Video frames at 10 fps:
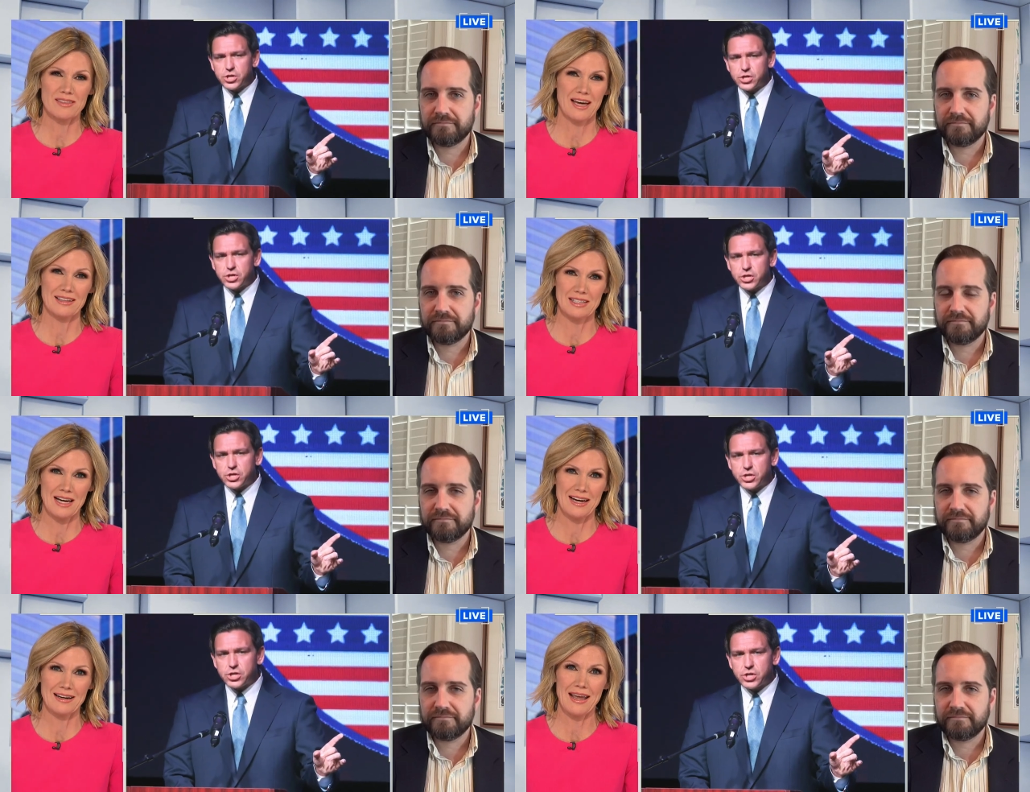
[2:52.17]
Speaker 1: that
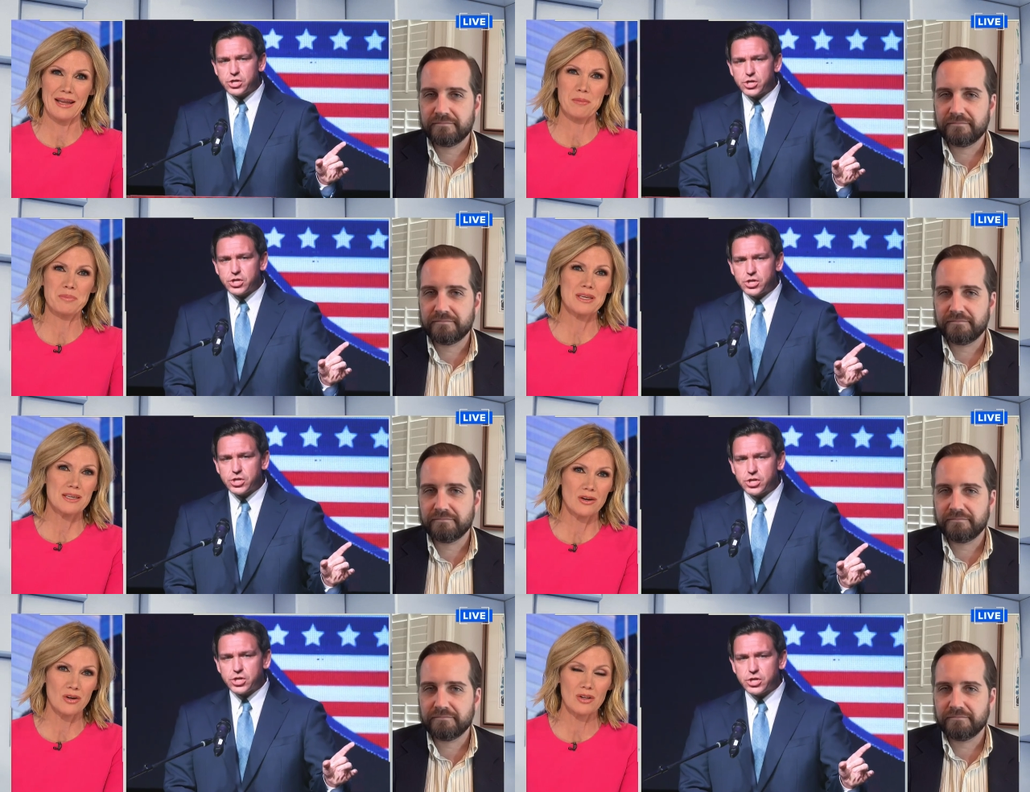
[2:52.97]
line and
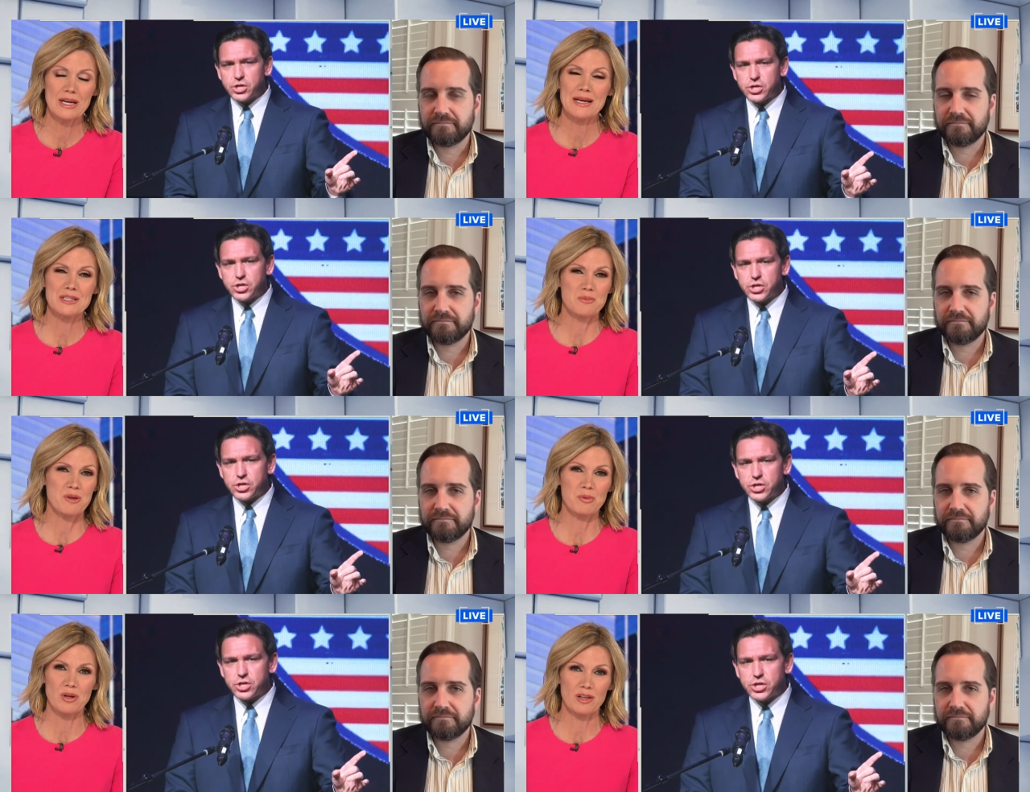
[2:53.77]
appeal to
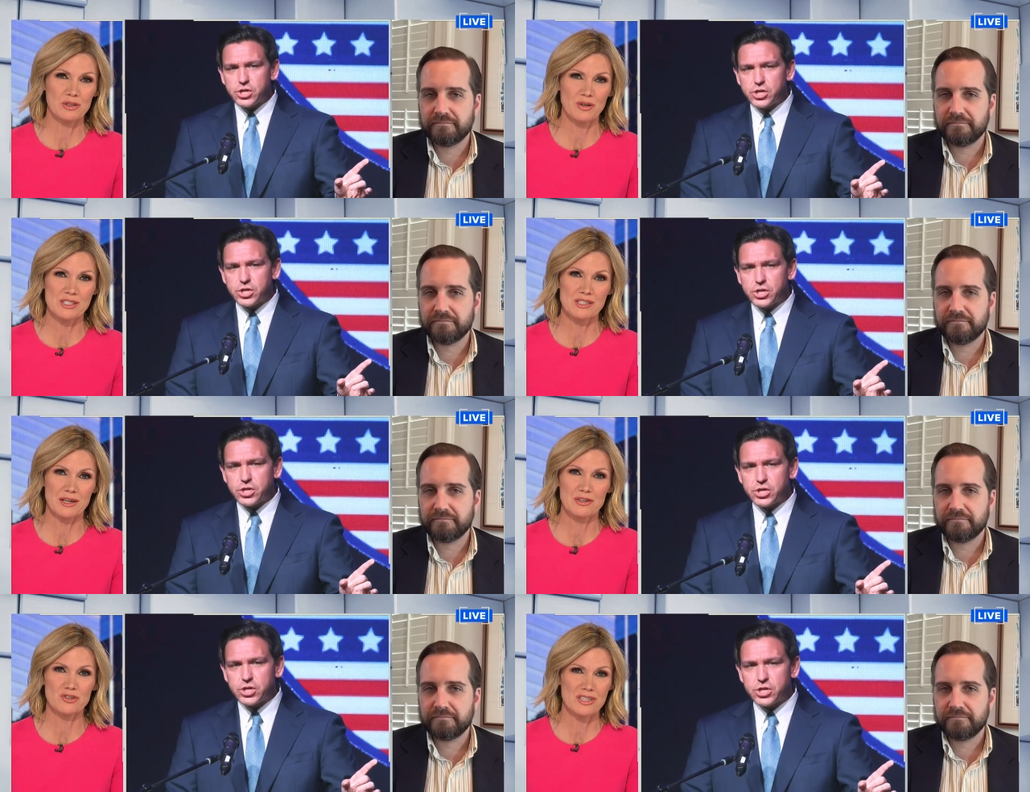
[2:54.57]
people all across the
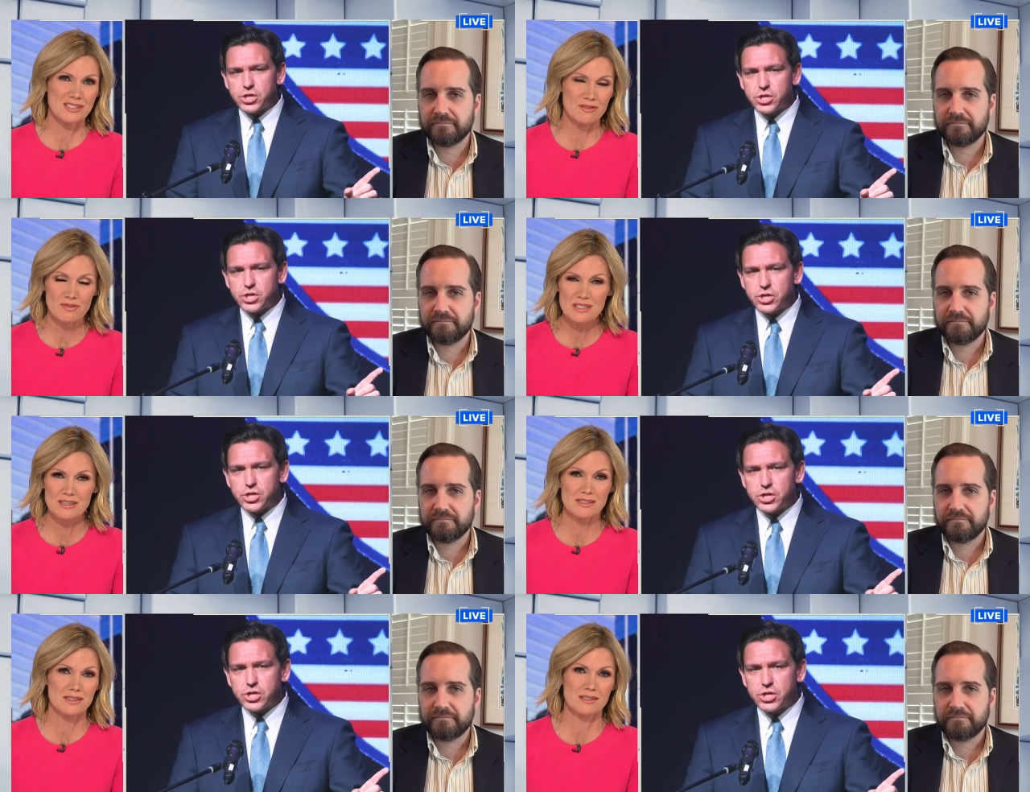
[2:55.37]
country as he
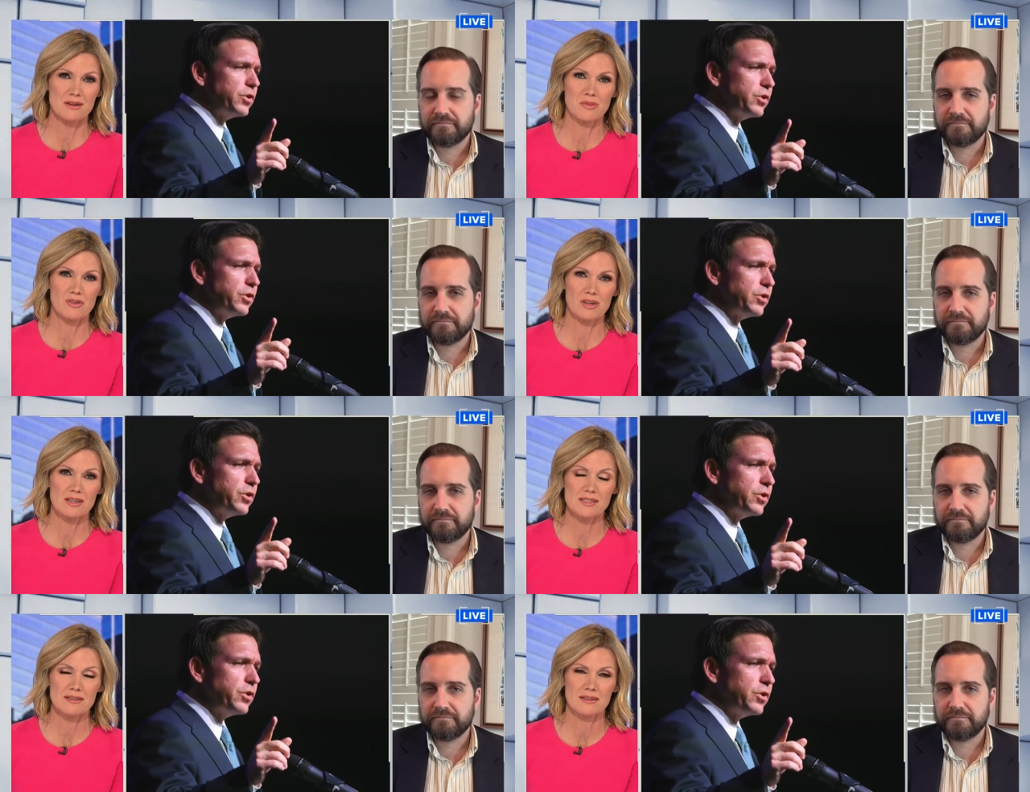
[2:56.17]
visits these
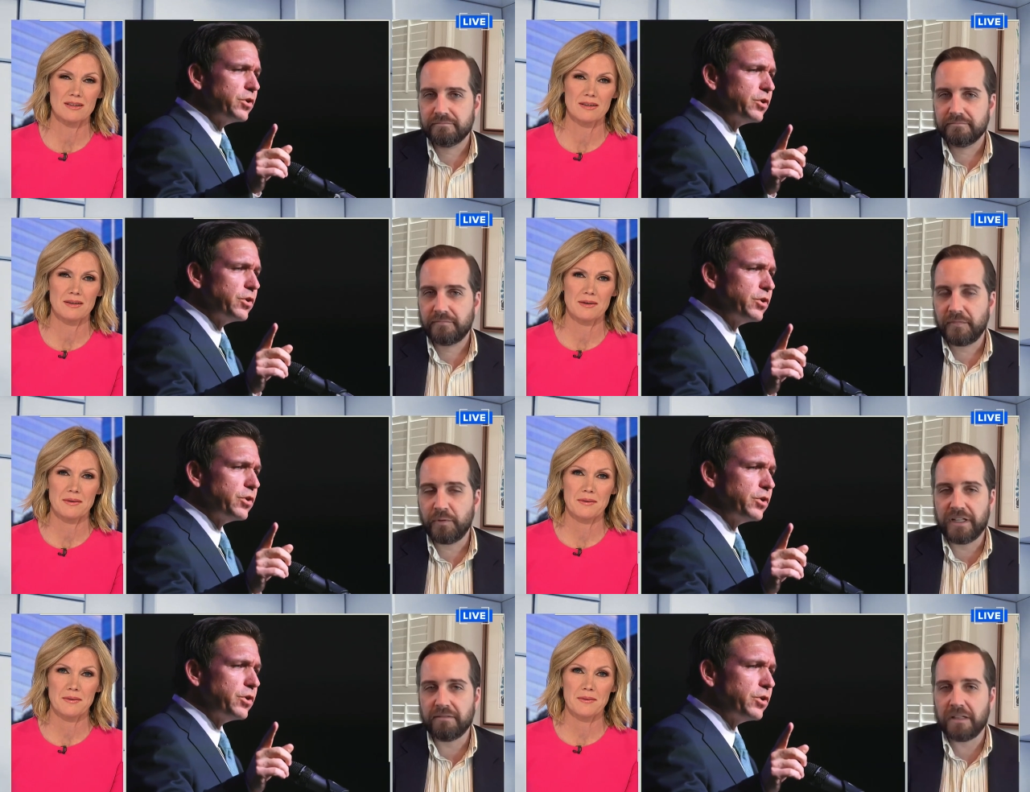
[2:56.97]
communities?
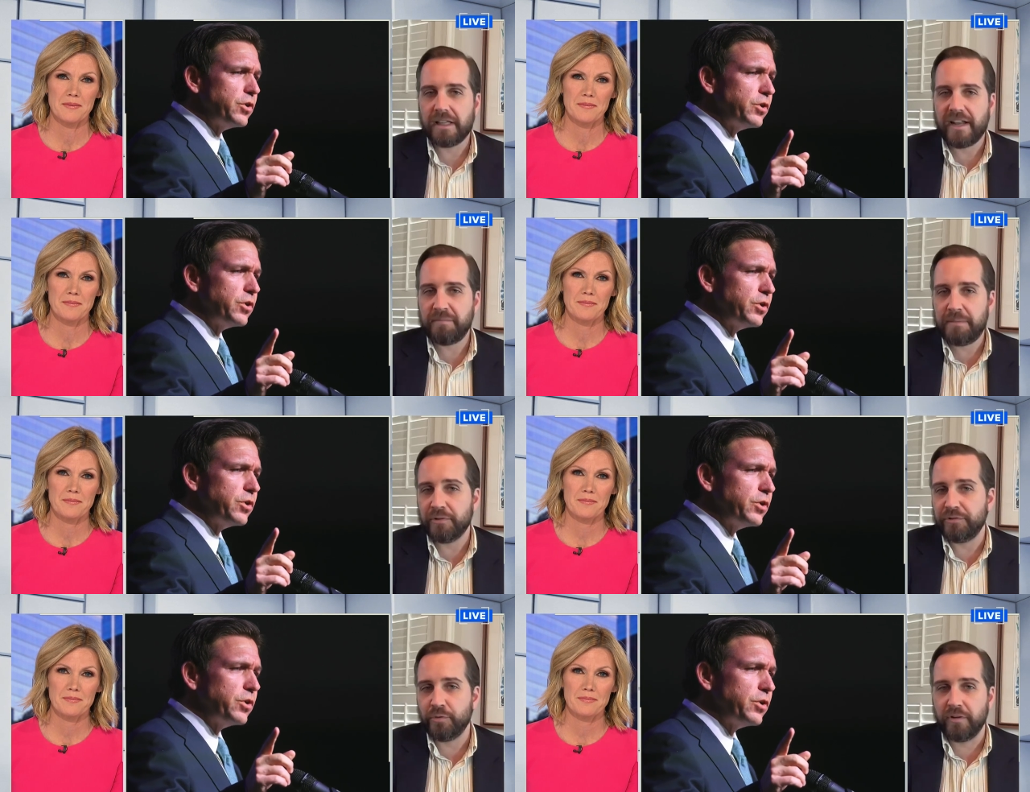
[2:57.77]
Speaker 2: Well, a lot of people
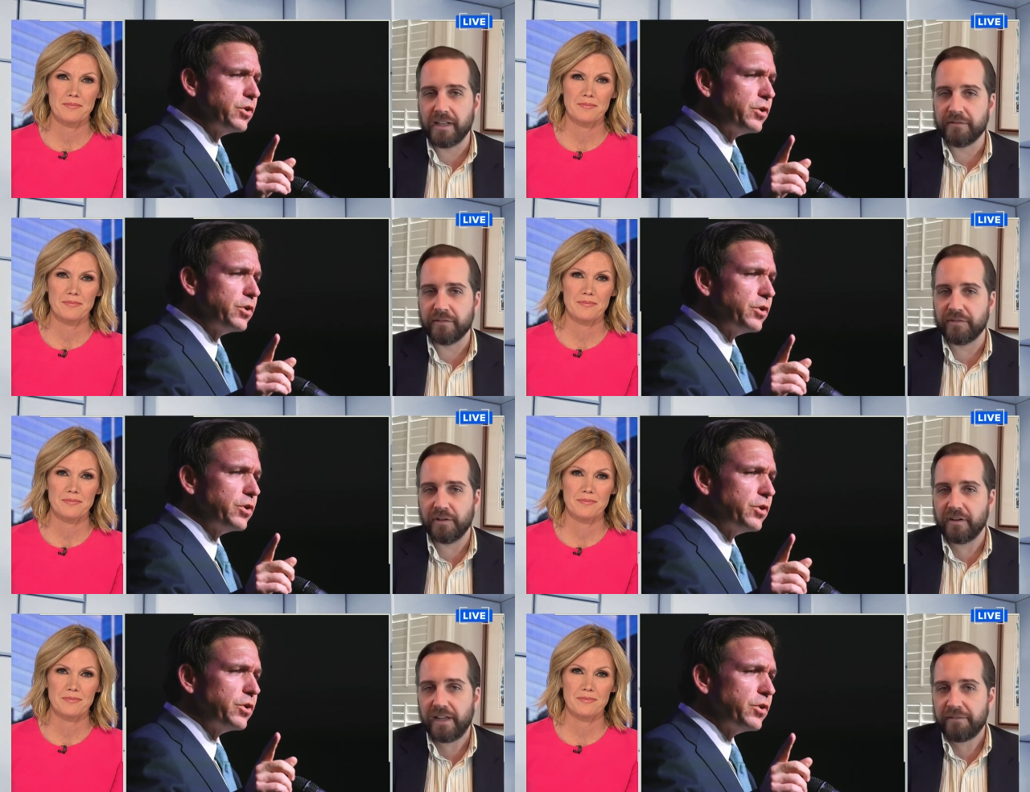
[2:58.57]
do want to live in
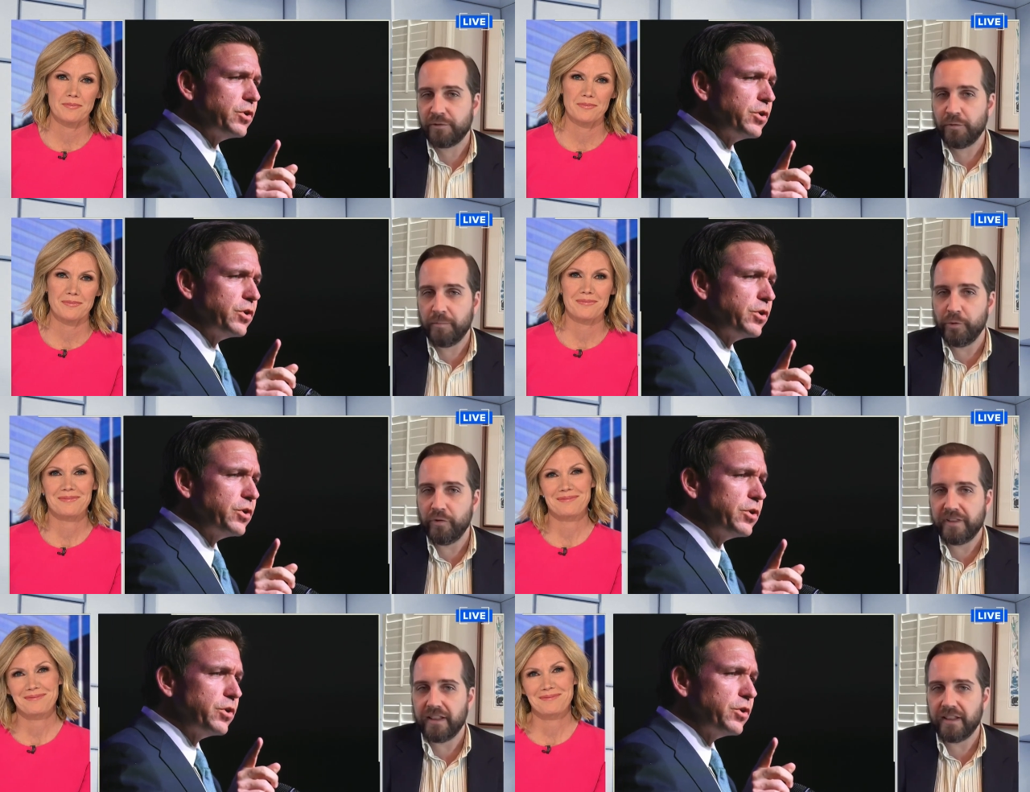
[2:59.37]
Florida. I, for one, moved in